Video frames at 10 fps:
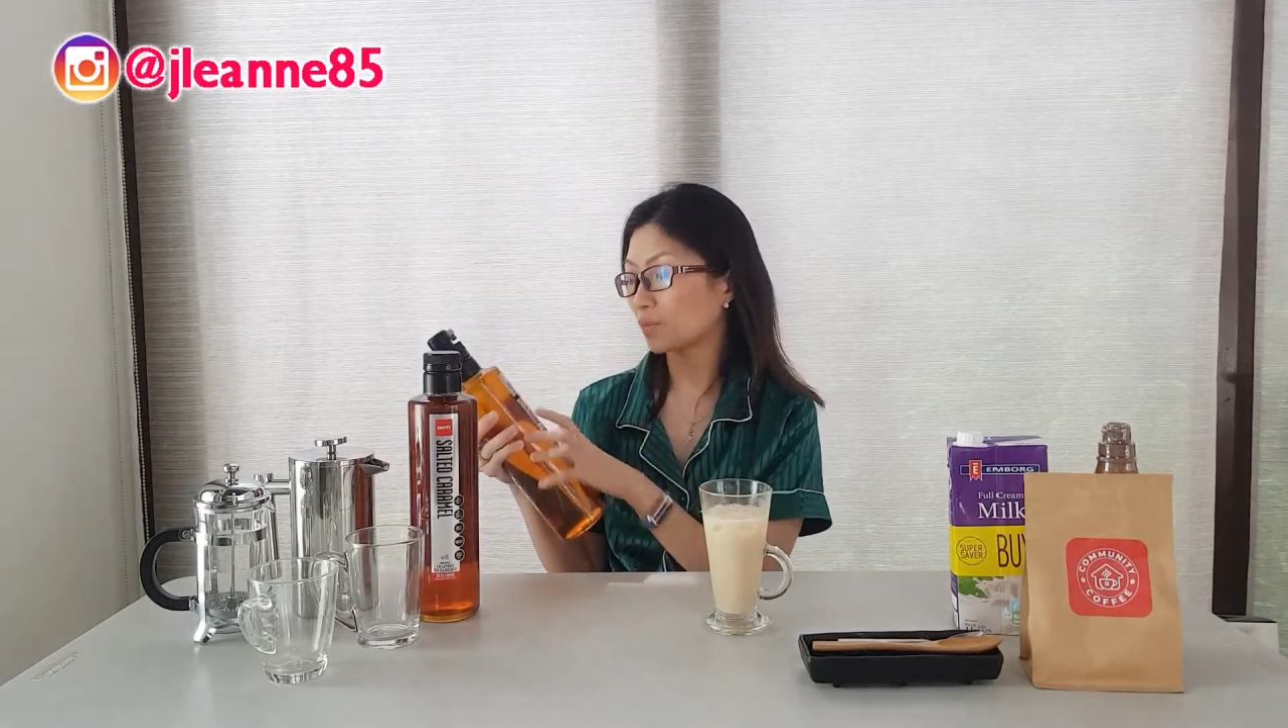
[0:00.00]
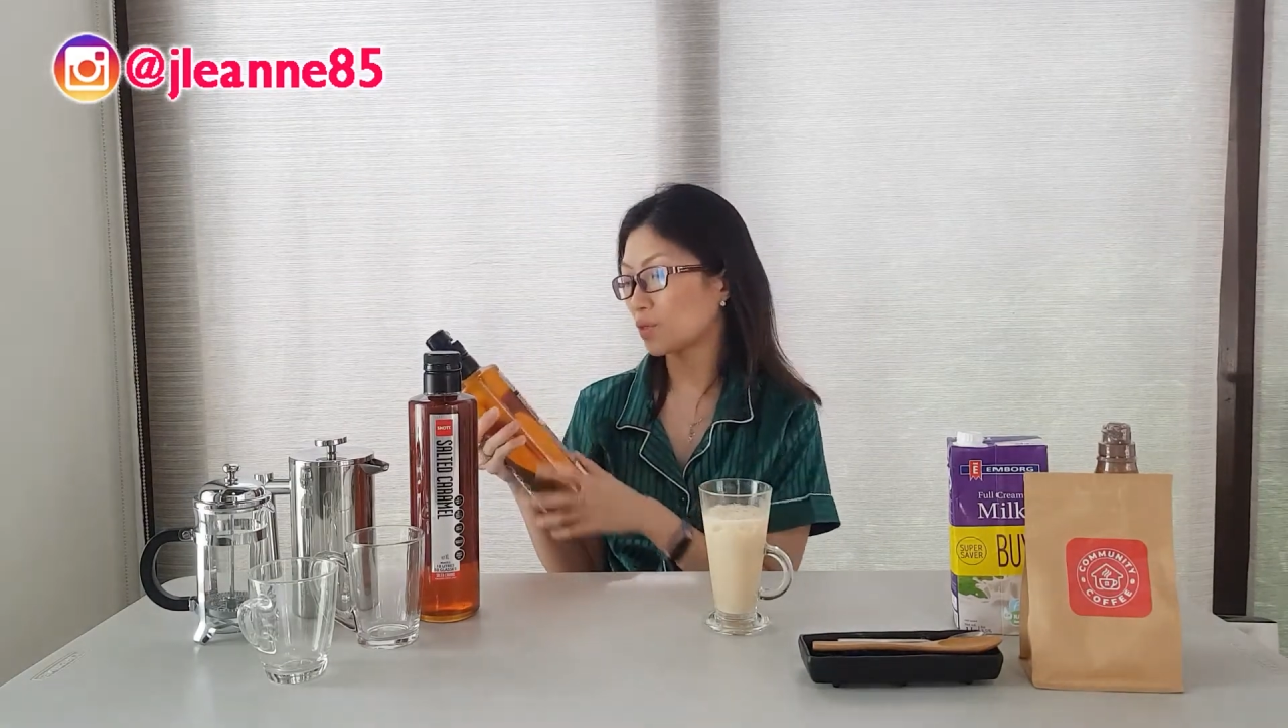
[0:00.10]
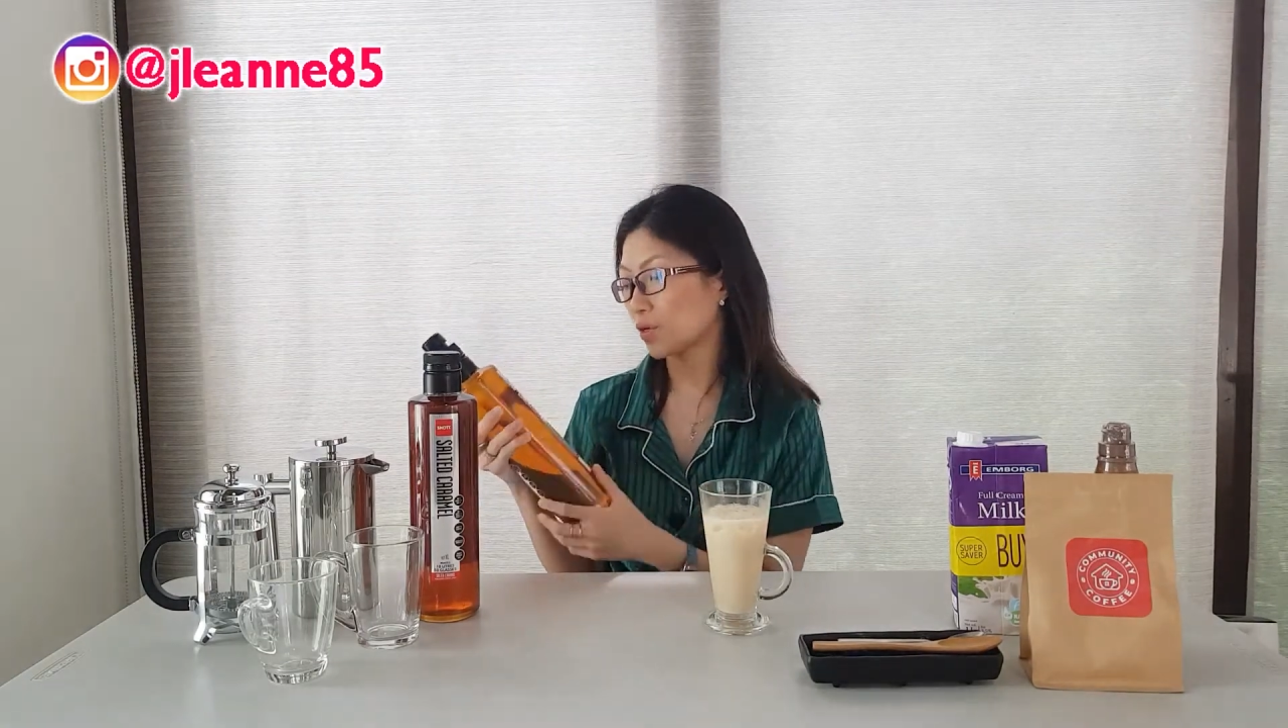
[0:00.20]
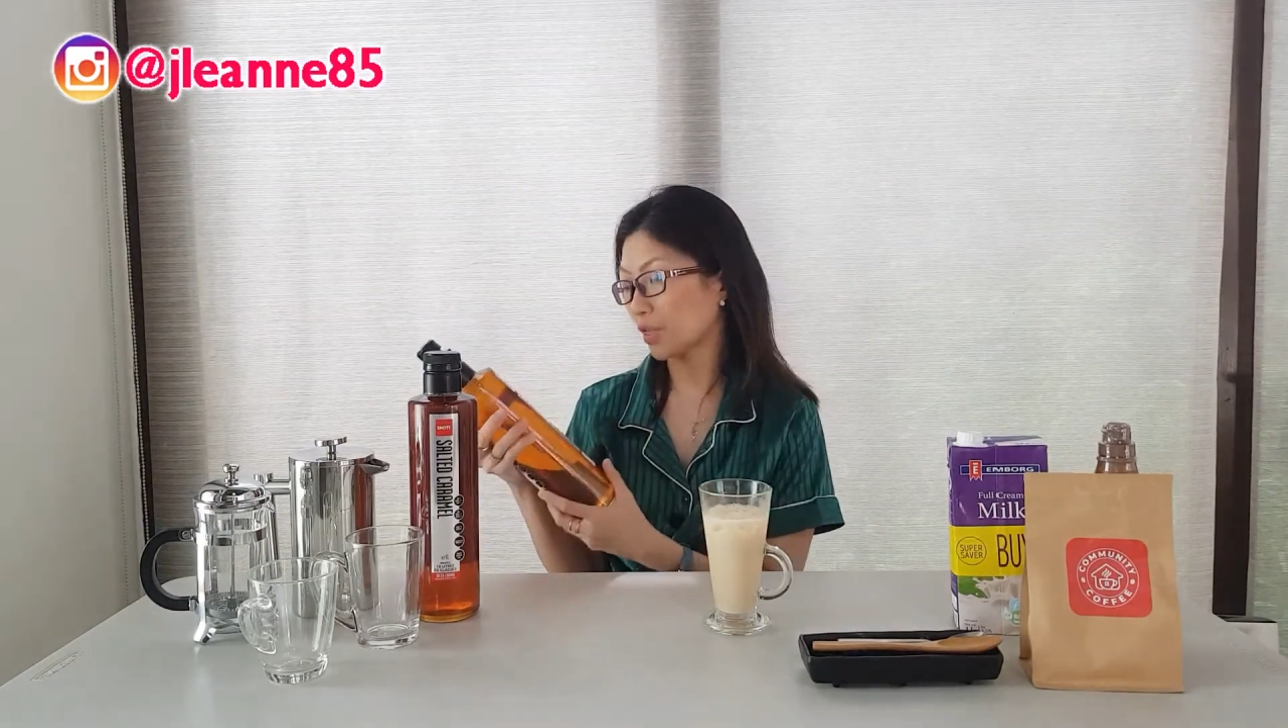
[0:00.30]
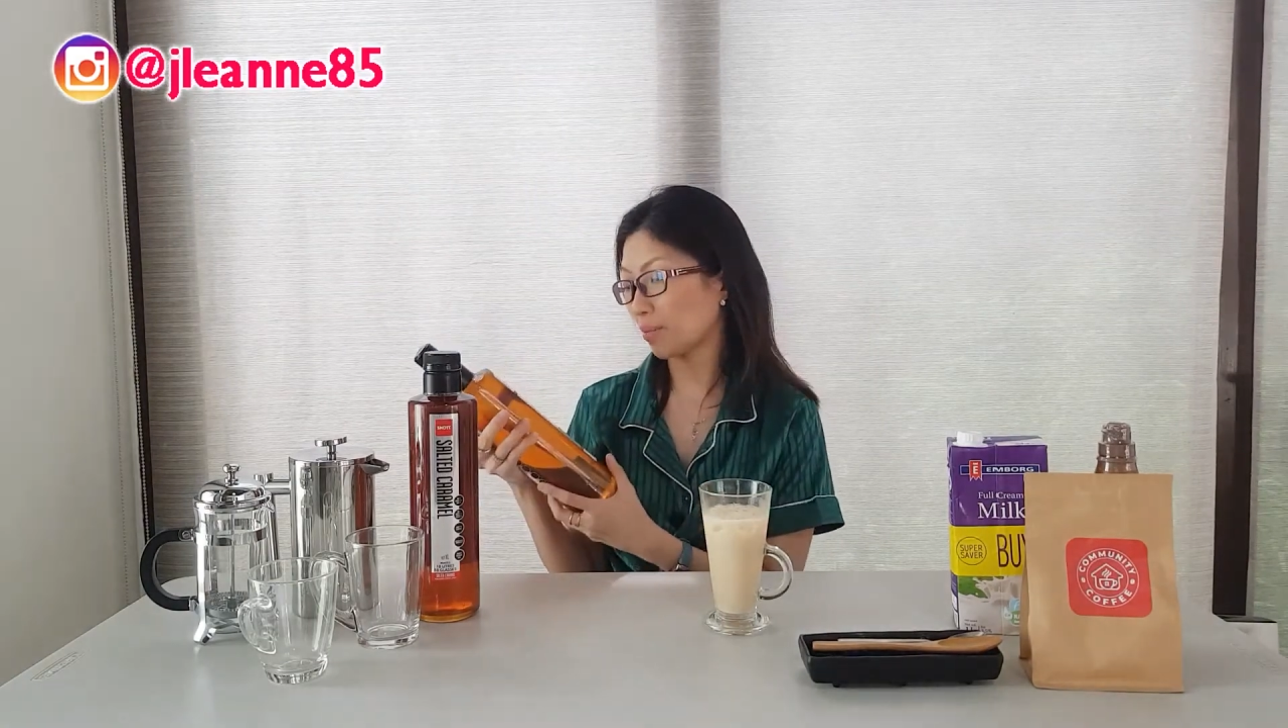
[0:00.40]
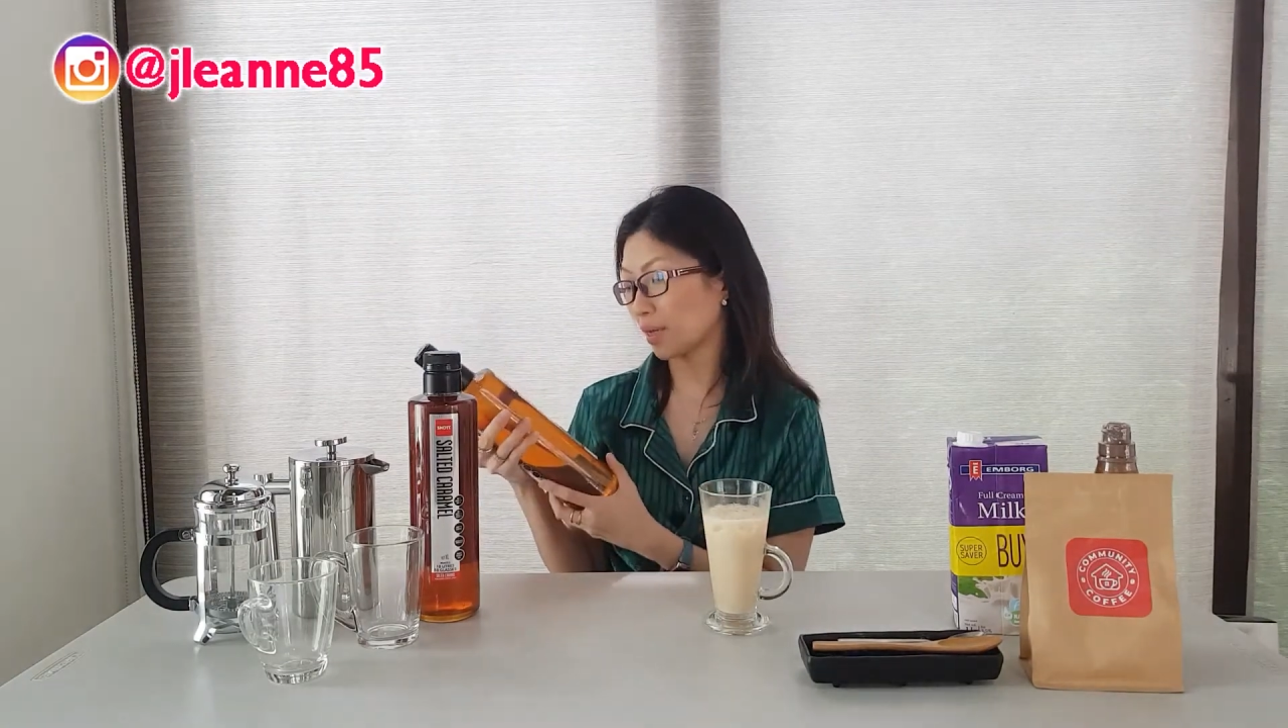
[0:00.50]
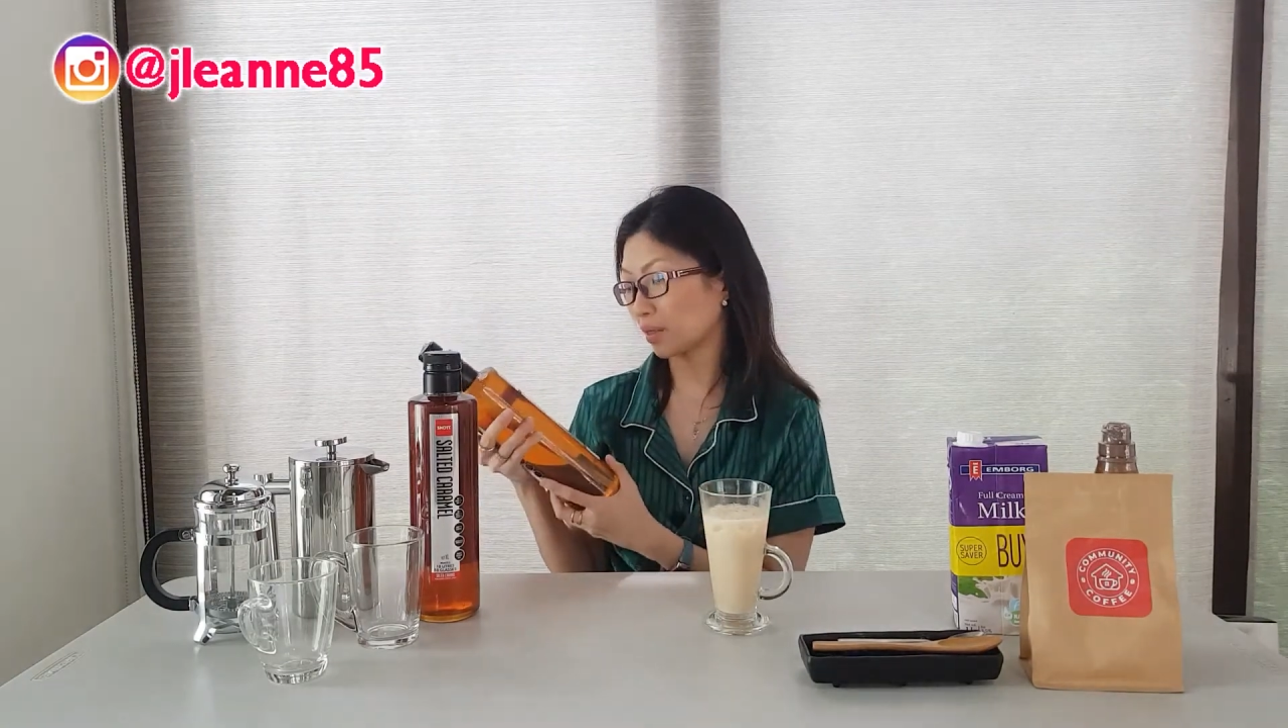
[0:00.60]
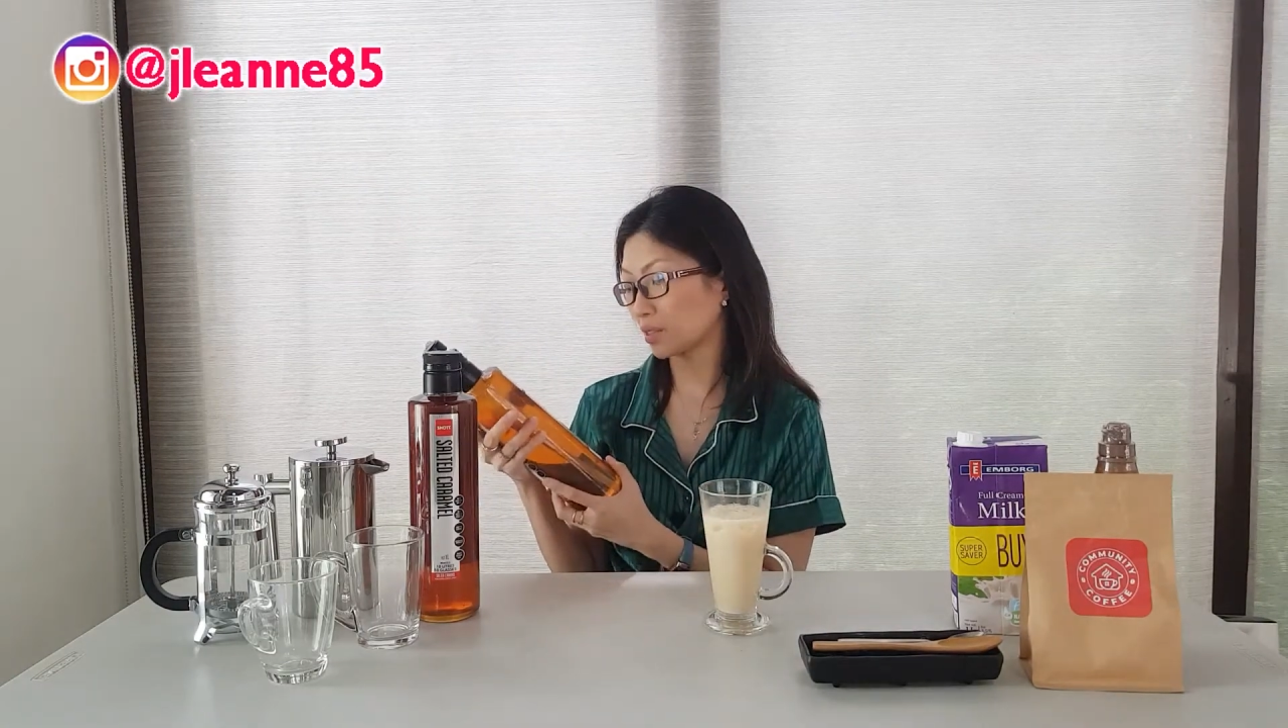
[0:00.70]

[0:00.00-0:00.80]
30 mils.